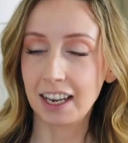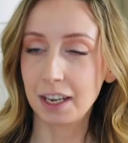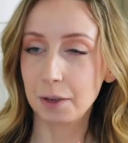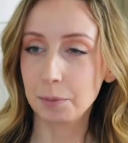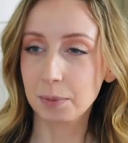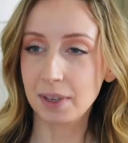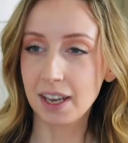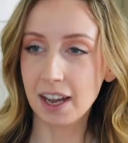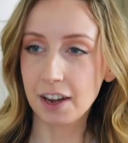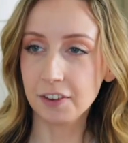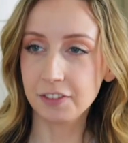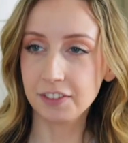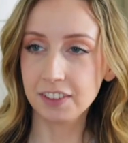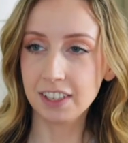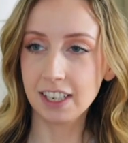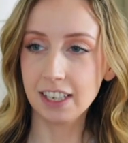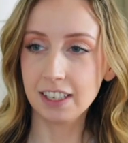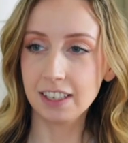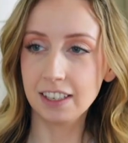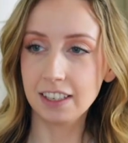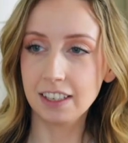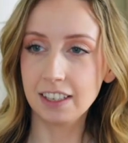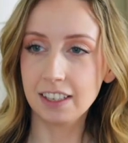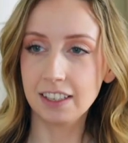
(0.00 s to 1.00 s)
I am
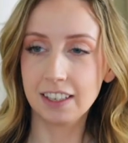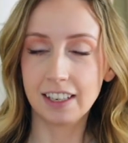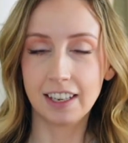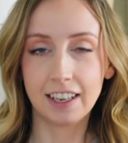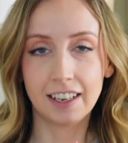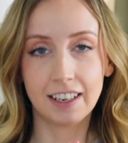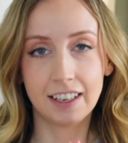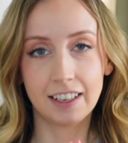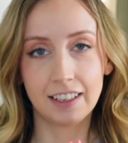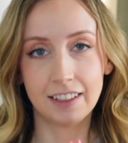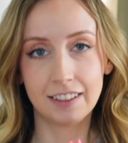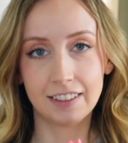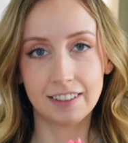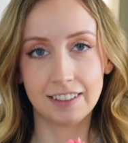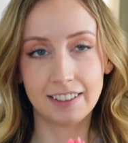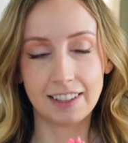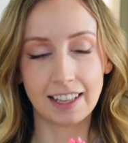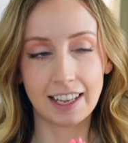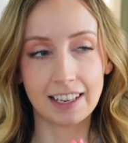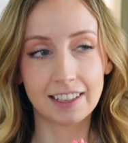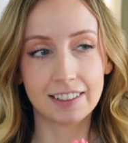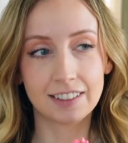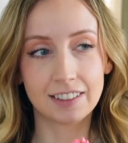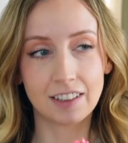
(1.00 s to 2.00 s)
caffeinated and
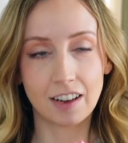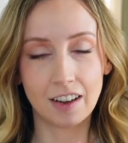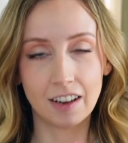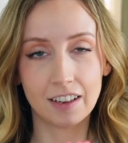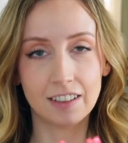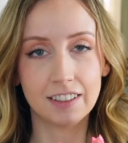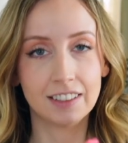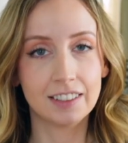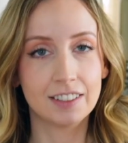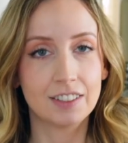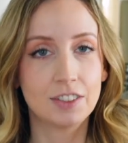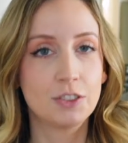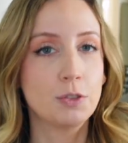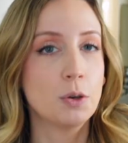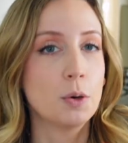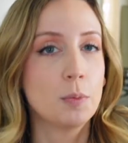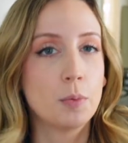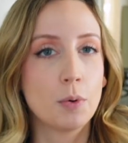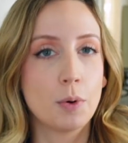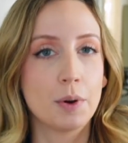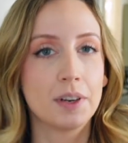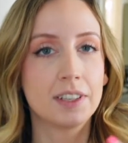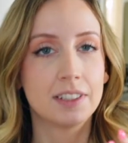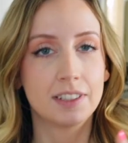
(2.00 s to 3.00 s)
that has gotten us to a
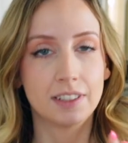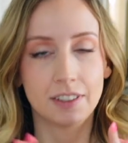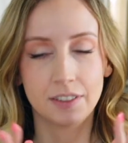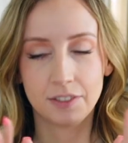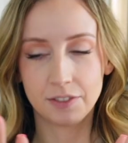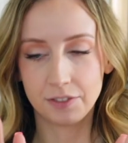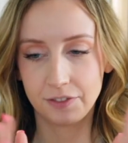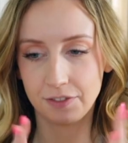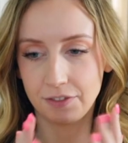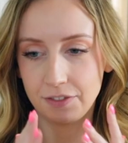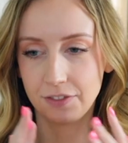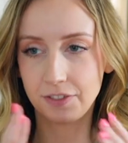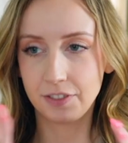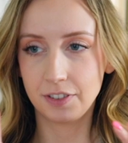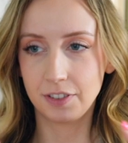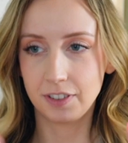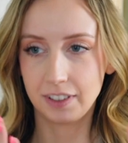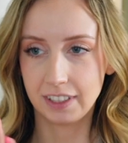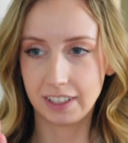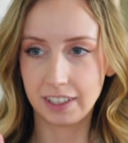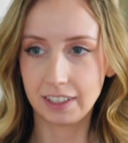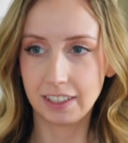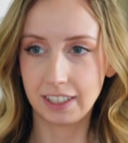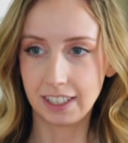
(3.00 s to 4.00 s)
point of
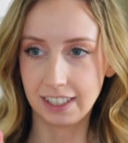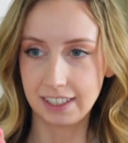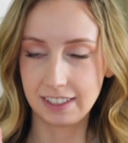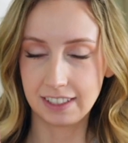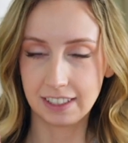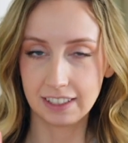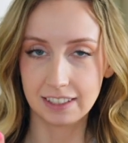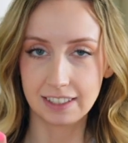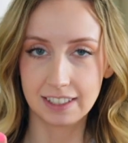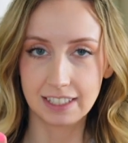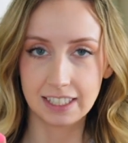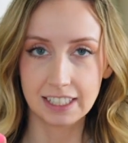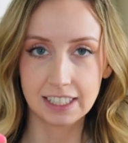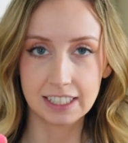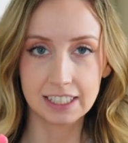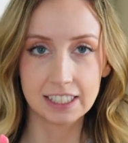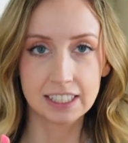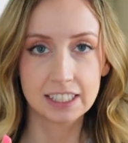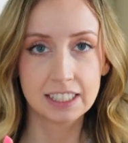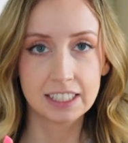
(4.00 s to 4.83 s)
existing.